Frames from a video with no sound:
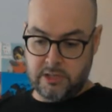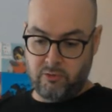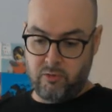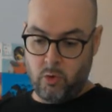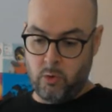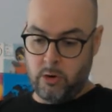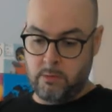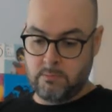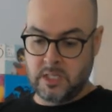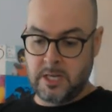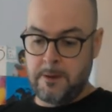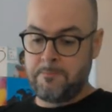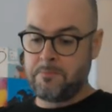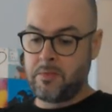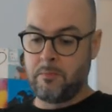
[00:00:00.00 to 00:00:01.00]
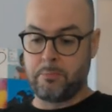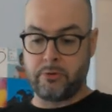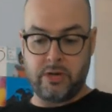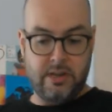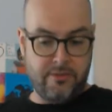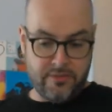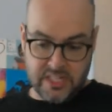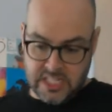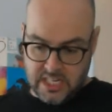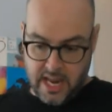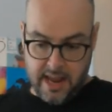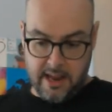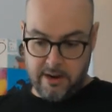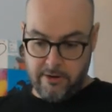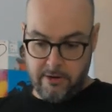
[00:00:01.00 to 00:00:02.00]
forms, brief
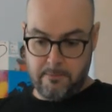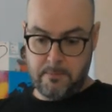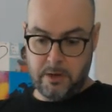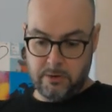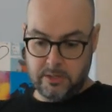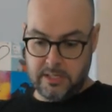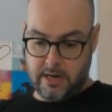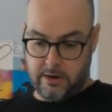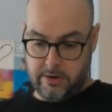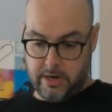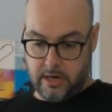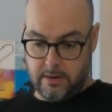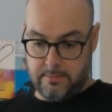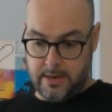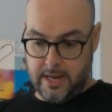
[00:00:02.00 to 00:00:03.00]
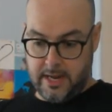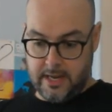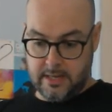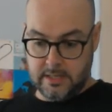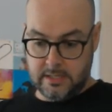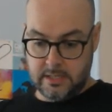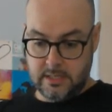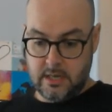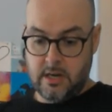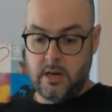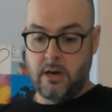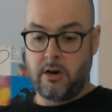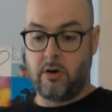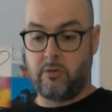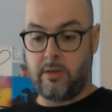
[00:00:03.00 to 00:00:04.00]
standard military commands,
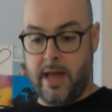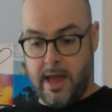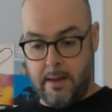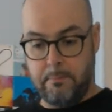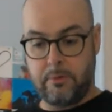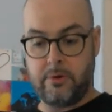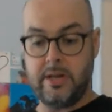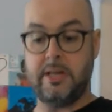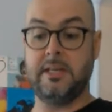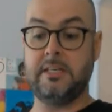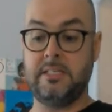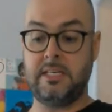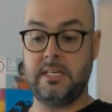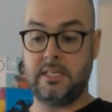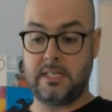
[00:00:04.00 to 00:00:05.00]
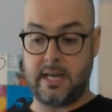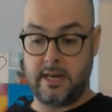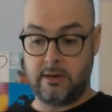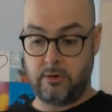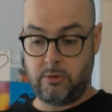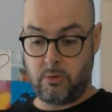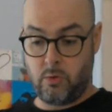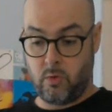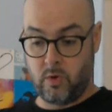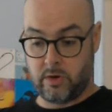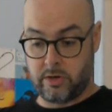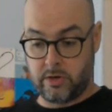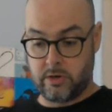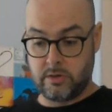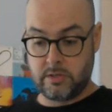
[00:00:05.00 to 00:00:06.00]
elaborate and detailed
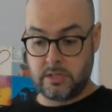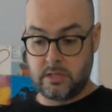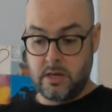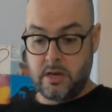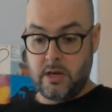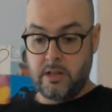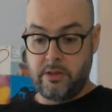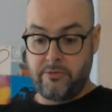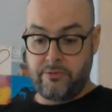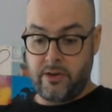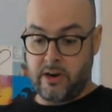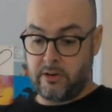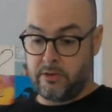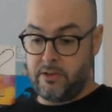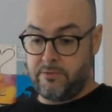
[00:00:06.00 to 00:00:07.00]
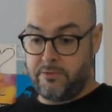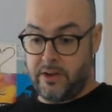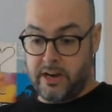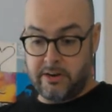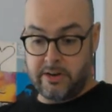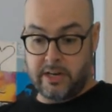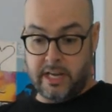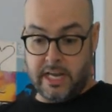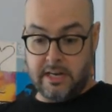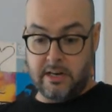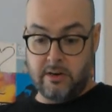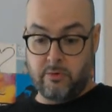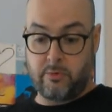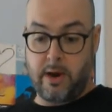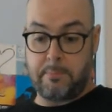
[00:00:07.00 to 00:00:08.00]
orders, the fairly
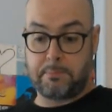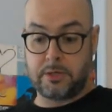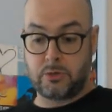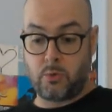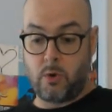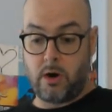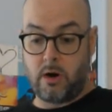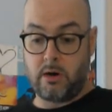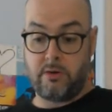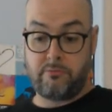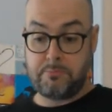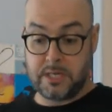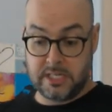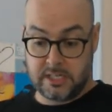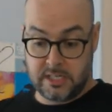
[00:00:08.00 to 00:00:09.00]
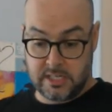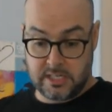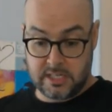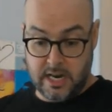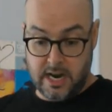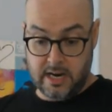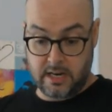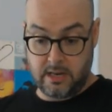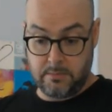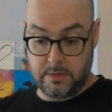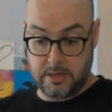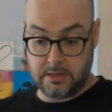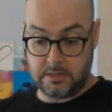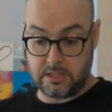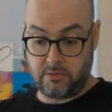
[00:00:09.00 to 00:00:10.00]
variegated repertoire of business
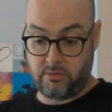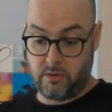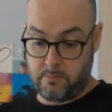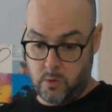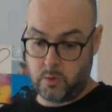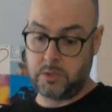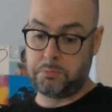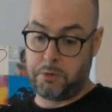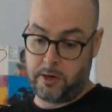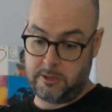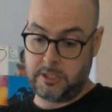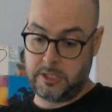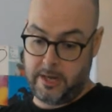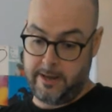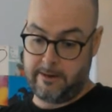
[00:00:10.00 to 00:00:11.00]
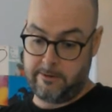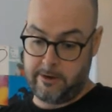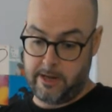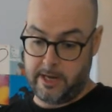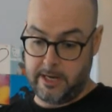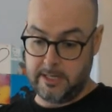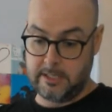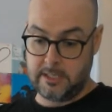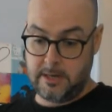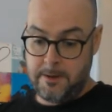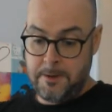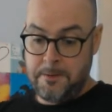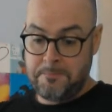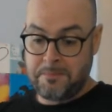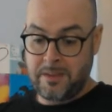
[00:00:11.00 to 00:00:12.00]
documents, for the most part standardized
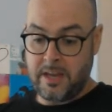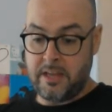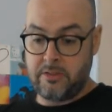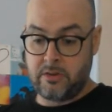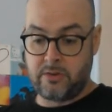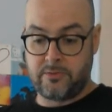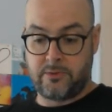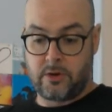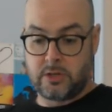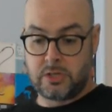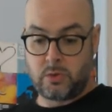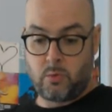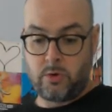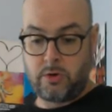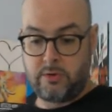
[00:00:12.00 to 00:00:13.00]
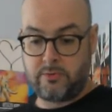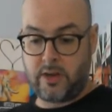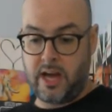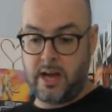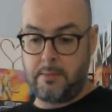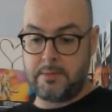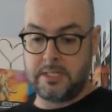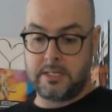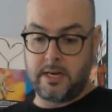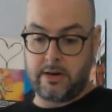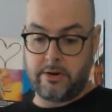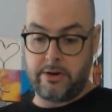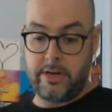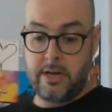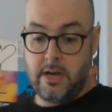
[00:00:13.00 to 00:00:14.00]
and the diverse world of
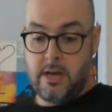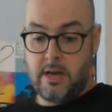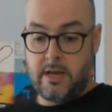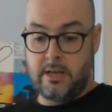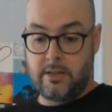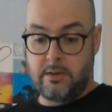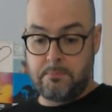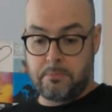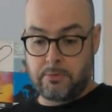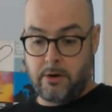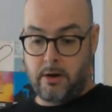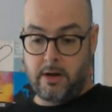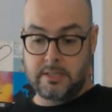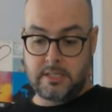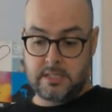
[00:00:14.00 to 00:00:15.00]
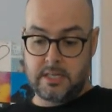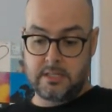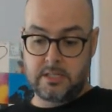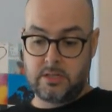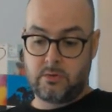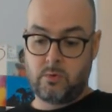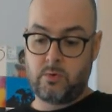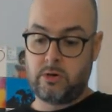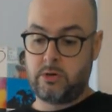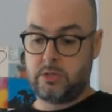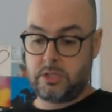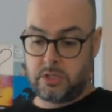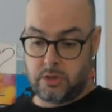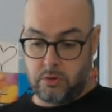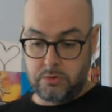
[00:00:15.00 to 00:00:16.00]
commentary in the broad sense of the word
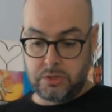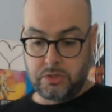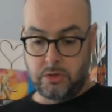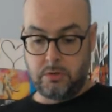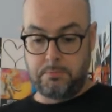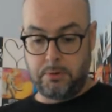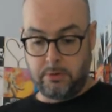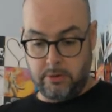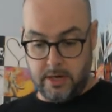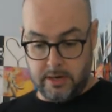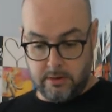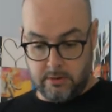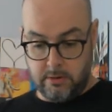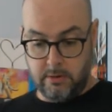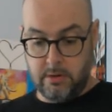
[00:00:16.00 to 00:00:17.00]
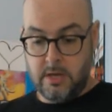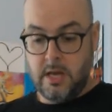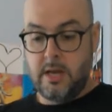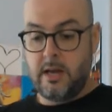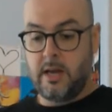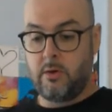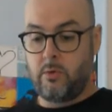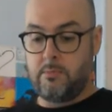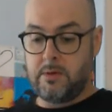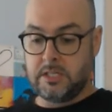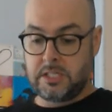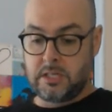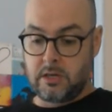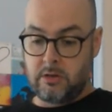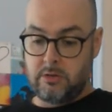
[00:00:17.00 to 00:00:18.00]
social, political, and we
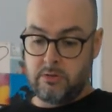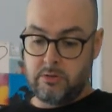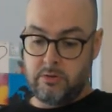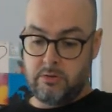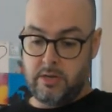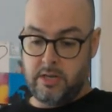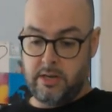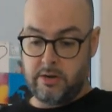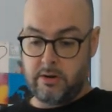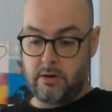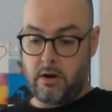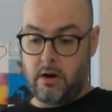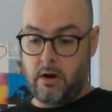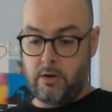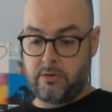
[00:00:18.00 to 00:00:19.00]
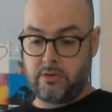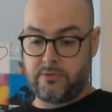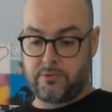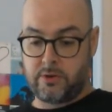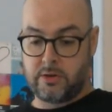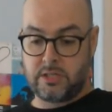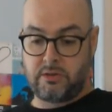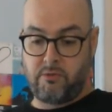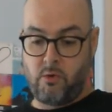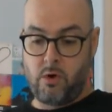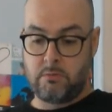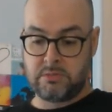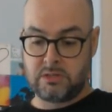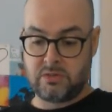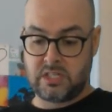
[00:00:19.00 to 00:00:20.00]
must include here all diverse
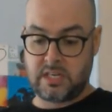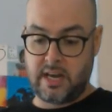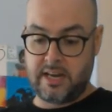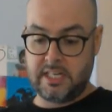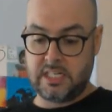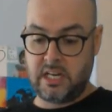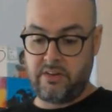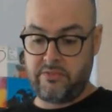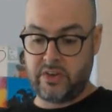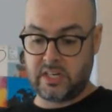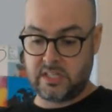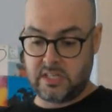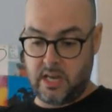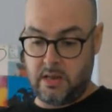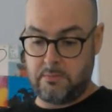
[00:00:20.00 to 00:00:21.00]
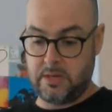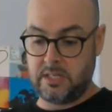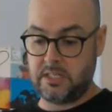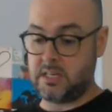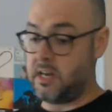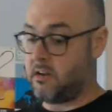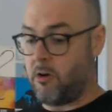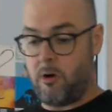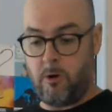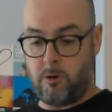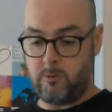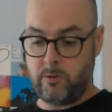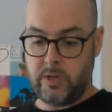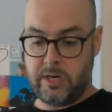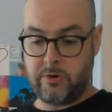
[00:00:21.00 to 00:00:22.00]
forms of scientific statements and
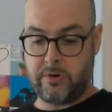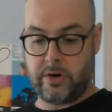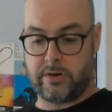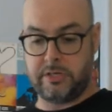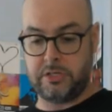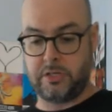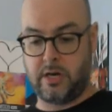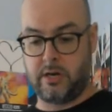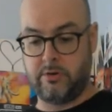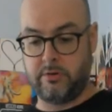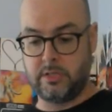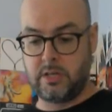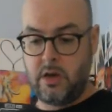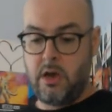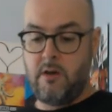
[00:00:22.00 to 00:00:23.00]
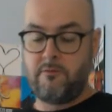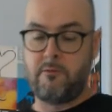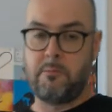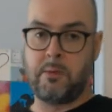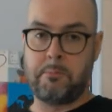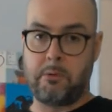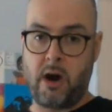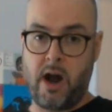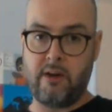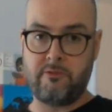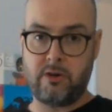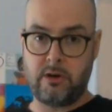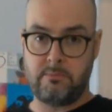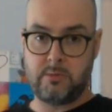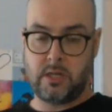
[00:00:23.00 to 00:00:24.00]
all literary genres, from the
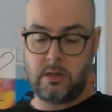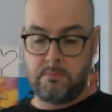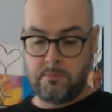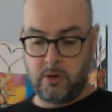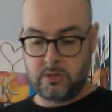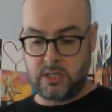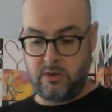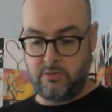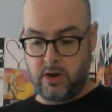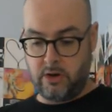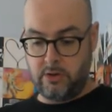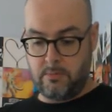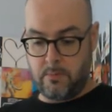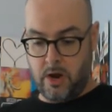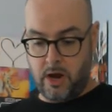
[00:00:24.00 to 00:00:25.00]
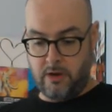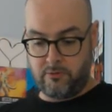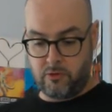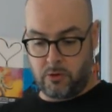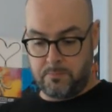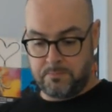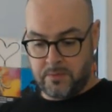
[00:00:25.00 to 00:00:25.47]
proverb to the multi volume novel.